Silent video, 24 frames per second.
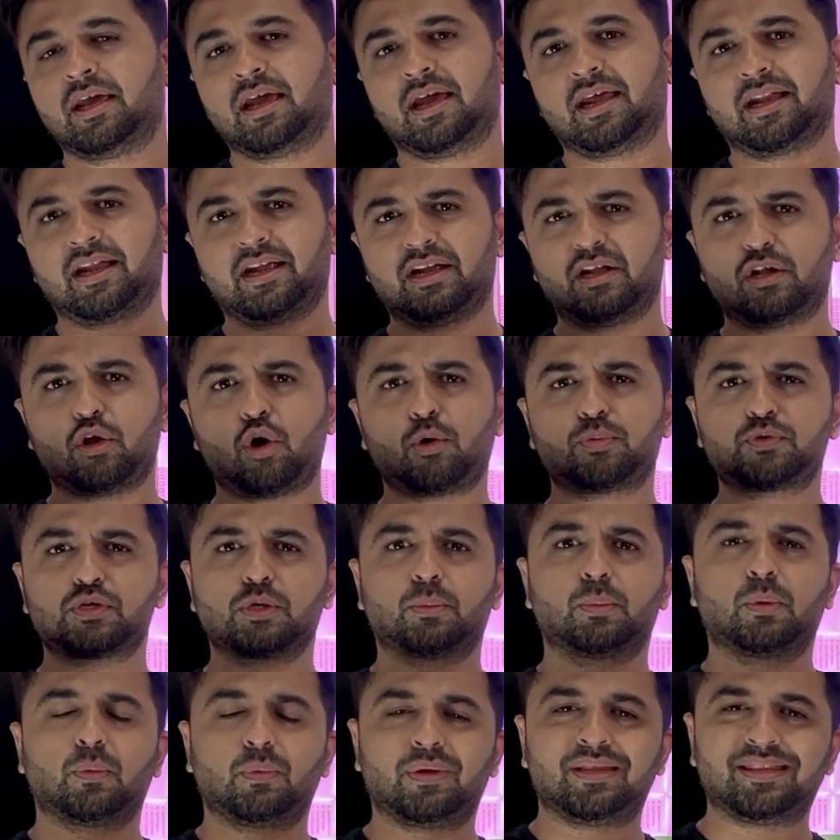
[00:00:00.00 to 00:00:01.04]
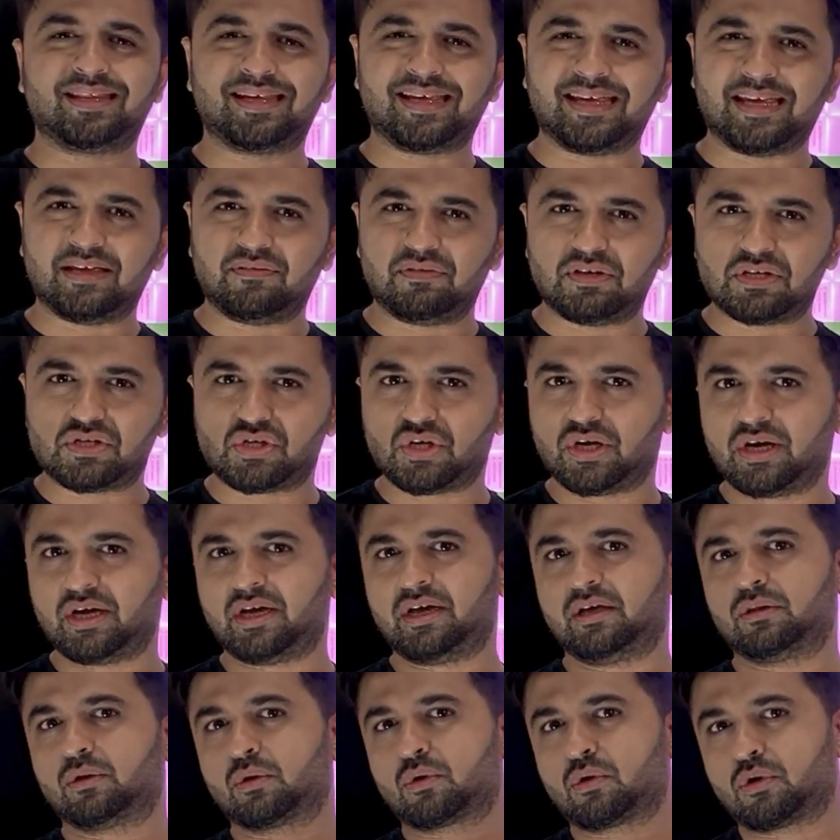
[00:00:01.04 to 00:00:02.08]
and I had an option between the EVGA
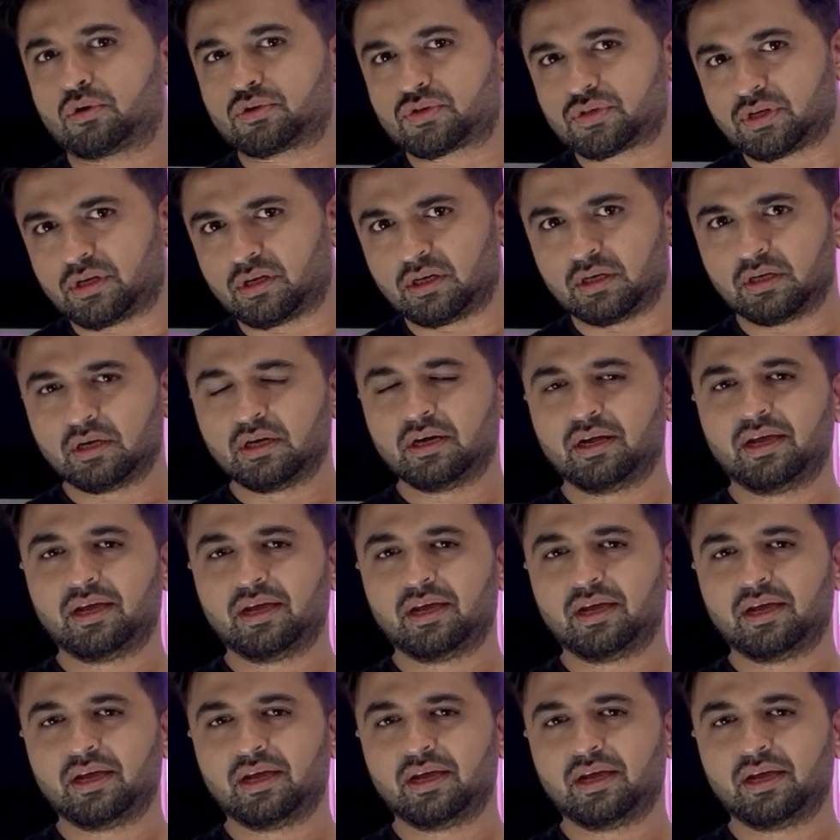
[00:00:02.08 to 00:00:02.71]
and the Corsair,